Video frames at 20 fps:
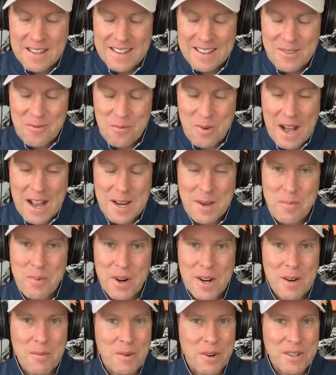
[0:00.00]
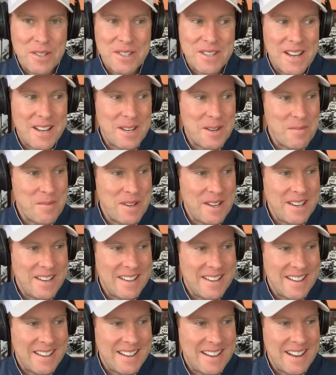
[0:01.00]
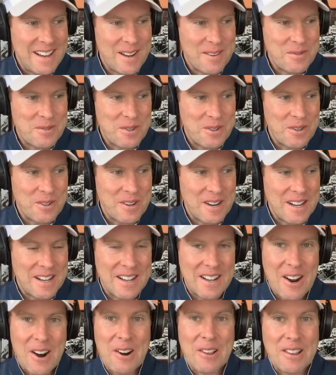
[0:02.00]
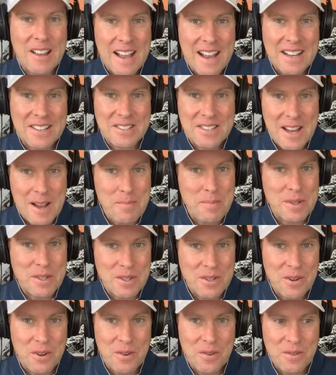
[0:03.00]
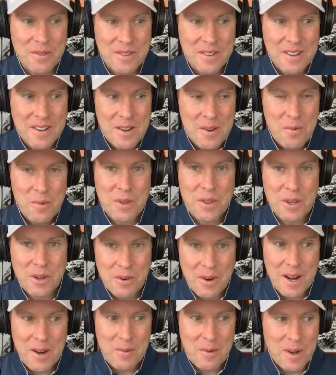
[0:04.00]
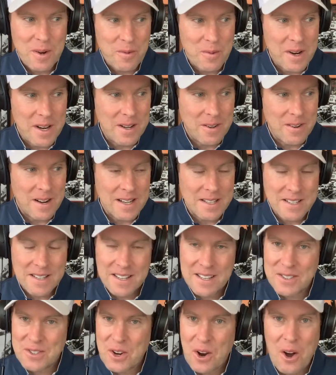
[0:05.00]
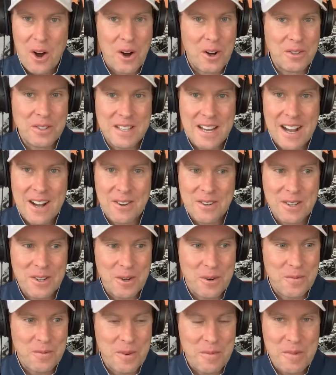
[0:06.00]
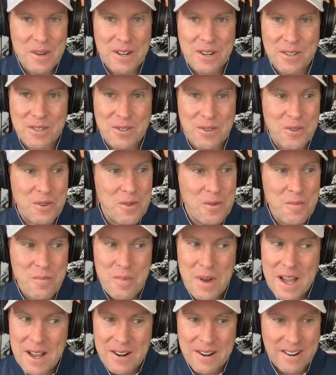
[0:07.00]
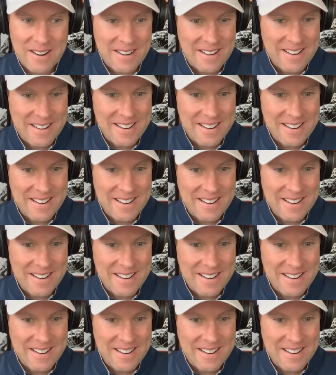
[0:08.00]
Roddy Brindamore said to me after our last episode with the great one, Wayne Gretzky, it's all downhill from here, so you better